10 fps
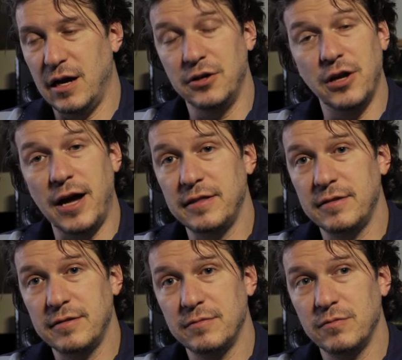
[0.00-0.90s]
are not
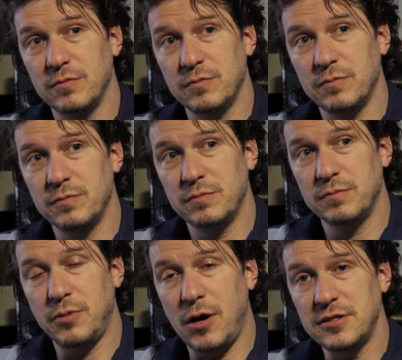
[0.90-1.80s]

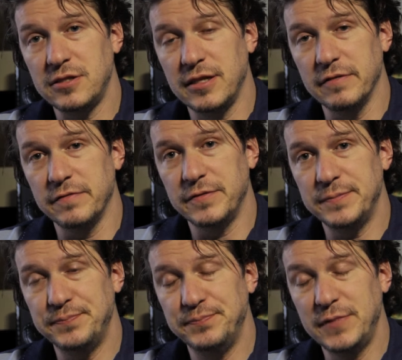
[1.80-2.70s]

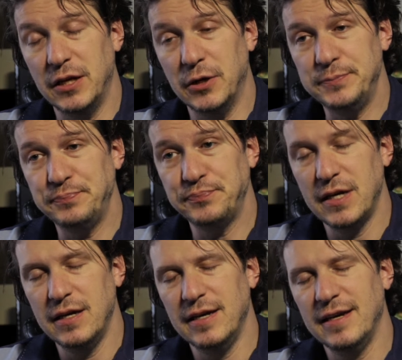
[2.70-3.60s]
positive,
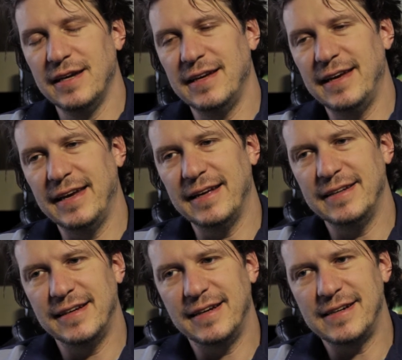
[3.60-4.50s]

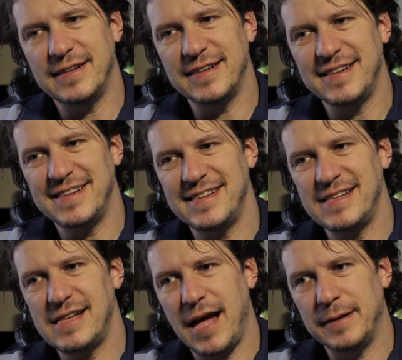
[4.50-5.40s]
and I
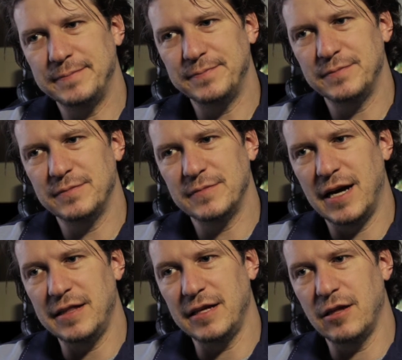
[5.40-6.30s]

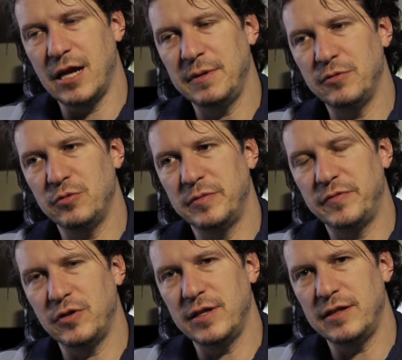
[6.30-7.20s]
think a lot of people would
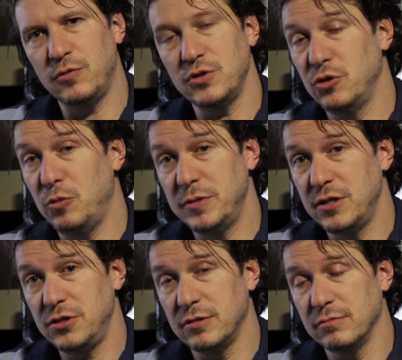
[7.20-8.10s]
prefer that there was no
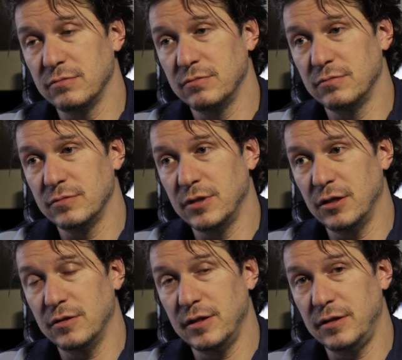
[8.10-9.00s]
position,
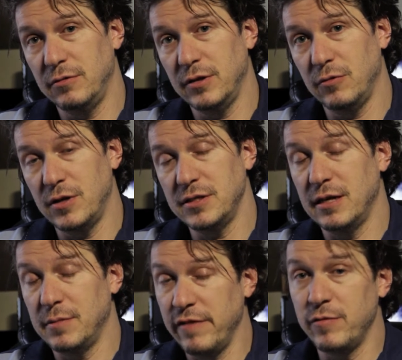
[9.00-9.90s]
that there really
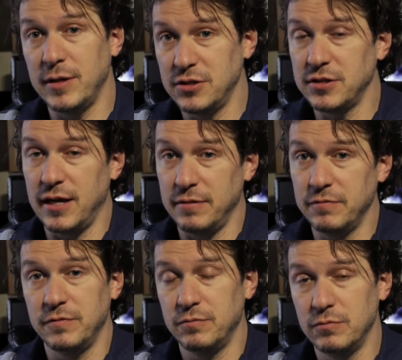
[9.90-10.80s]
wasn't anybody. Everybody just kind
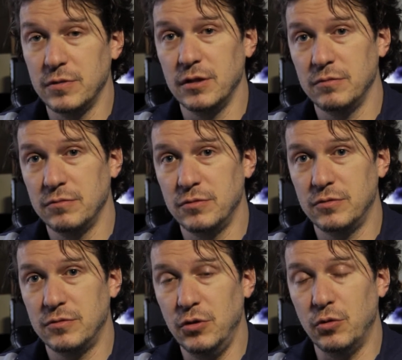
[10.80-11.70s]
of
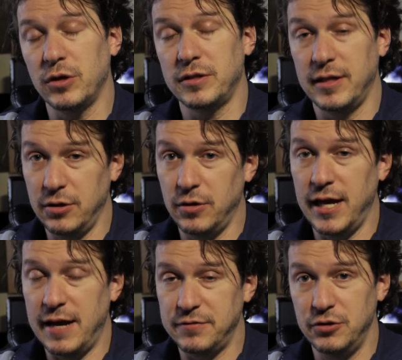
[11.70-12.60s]
do the work that they know they have